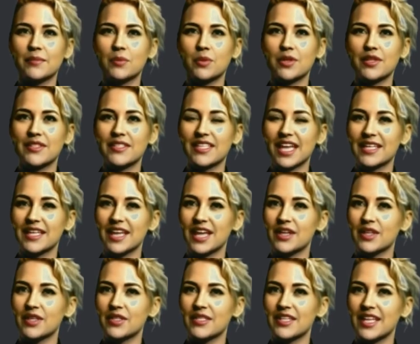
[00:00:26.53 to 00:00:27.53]
where the
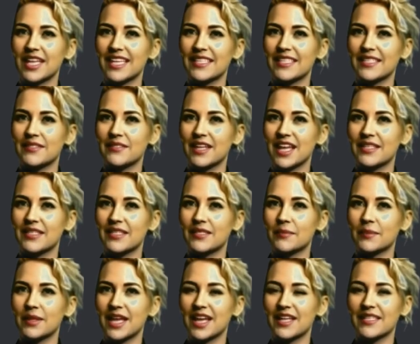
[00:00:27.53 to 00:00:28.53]
technology has
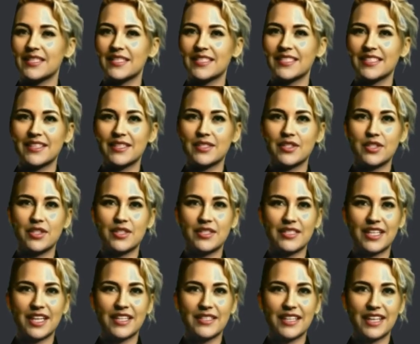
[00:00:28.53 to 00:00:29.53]
advanced beyond its initial
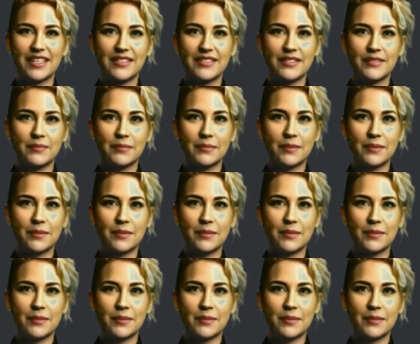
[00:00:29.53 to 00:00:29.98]
stages